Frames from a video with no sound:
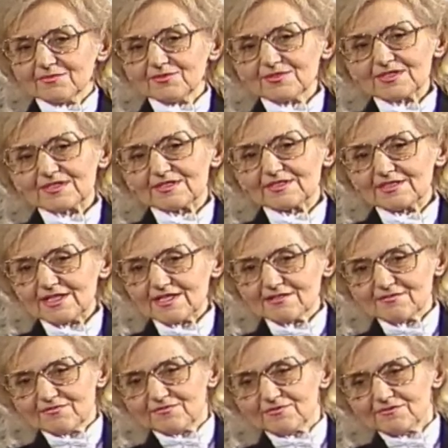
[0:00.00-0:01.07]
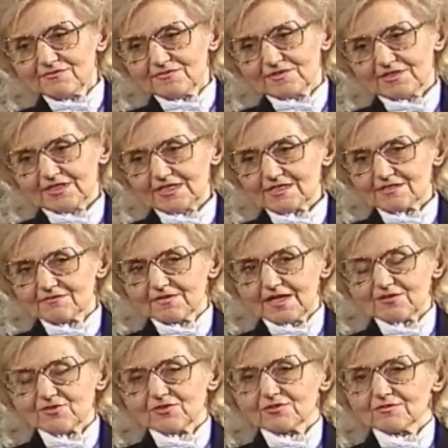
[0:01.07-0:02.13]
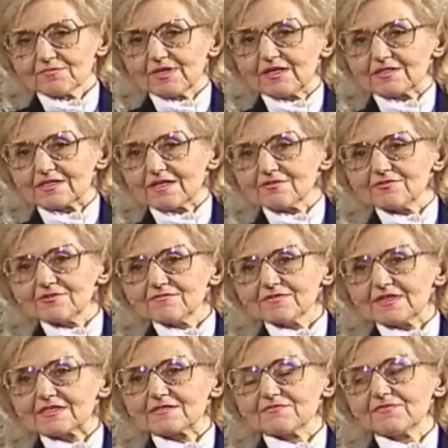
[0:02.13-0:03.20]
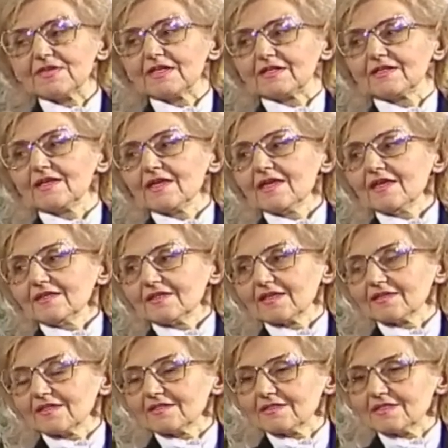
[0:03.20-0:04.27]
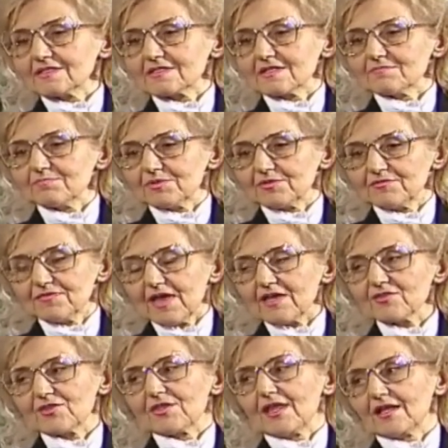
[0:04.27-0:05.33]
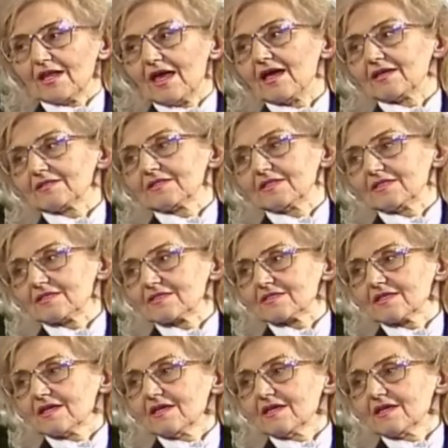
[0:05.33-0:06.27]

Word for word: most grateful for this question because I always feel that it is the professional artist